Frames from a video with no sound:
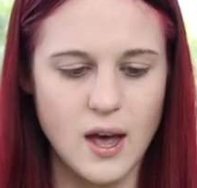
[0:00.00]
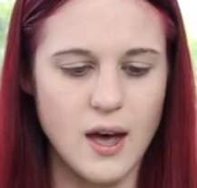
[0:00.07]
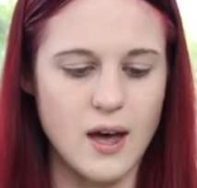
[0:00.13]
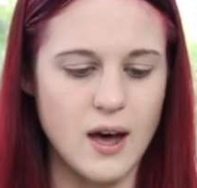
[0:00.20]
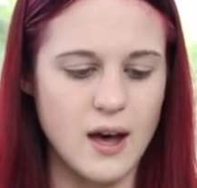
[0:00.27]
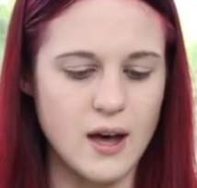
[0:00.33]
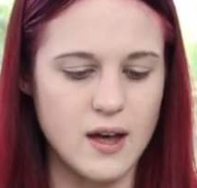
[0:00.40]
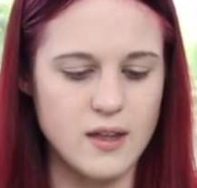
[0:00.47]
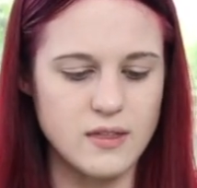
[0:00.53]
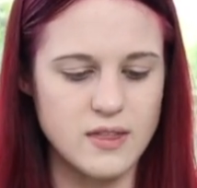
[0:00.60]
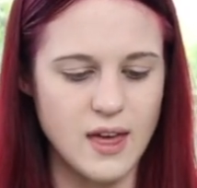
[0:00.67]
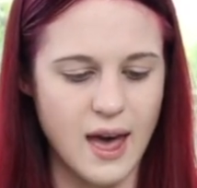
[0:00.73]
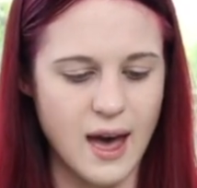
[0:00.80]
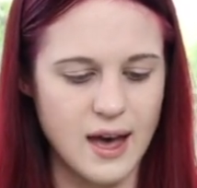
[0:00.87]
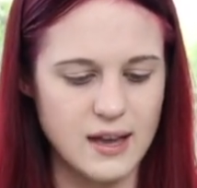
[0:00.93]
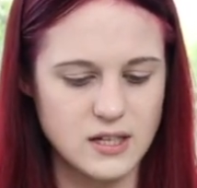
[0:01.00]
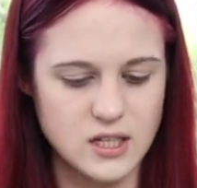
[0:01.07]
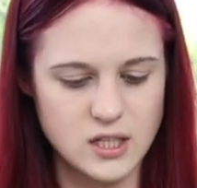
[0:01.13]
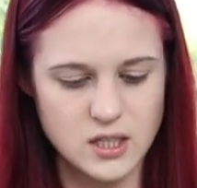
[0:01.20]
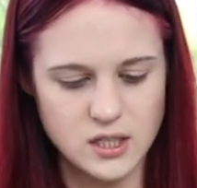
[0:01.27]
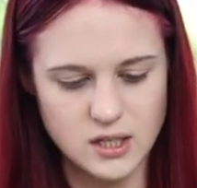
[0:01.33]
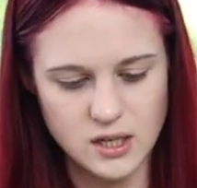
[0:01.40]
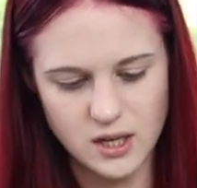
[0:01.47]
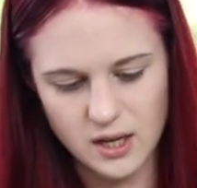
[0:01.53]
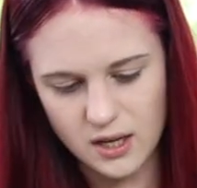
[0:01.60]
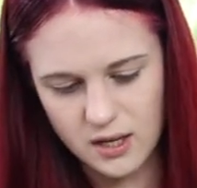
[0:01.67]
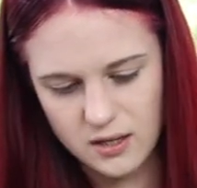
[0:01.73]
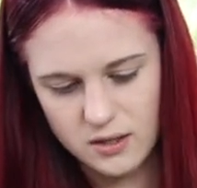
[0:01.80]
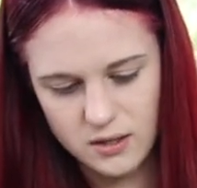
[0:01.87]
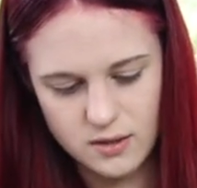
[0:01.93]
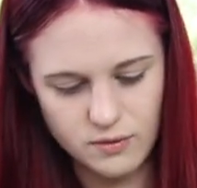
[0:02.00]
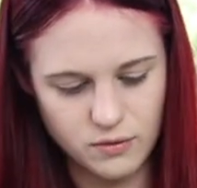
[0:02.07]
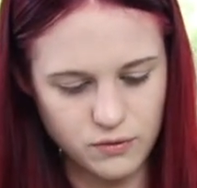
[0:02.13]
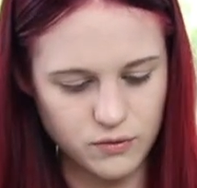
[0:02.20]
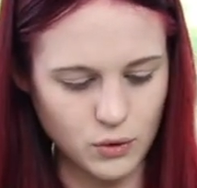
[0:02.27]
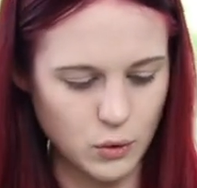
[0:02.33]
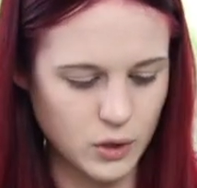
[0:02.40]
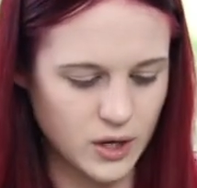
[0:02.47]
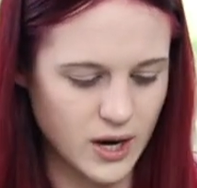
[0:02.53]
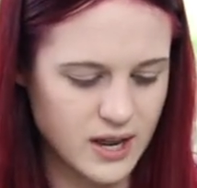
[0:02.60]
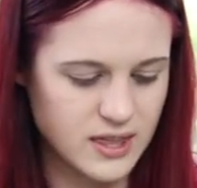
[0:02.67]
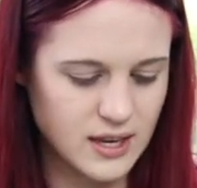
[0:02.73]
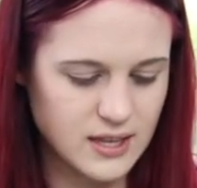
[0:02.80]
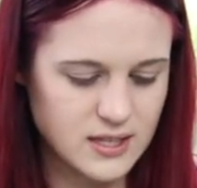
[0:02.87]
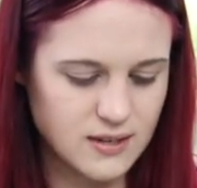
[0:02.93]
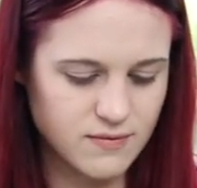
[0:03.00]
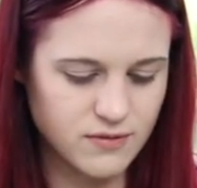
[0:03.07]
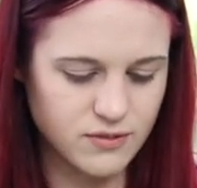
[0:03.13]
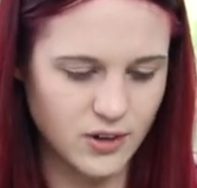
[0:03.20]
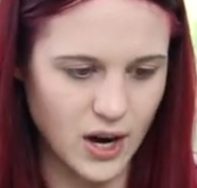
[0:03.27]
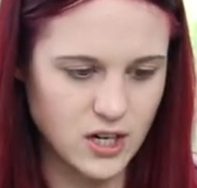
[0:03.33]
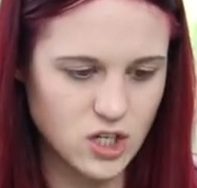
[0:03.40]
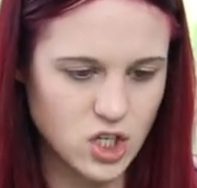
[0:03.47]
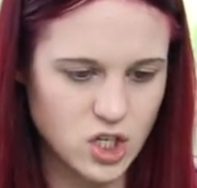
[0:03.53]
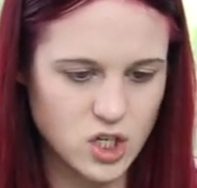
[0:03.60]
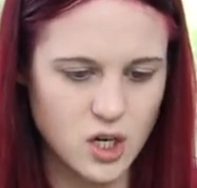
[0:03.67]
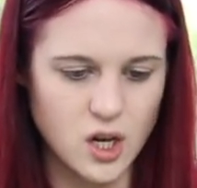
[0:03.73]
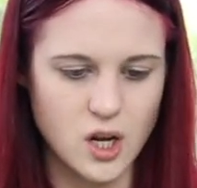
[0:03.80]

uh, that is for, I think it's in French,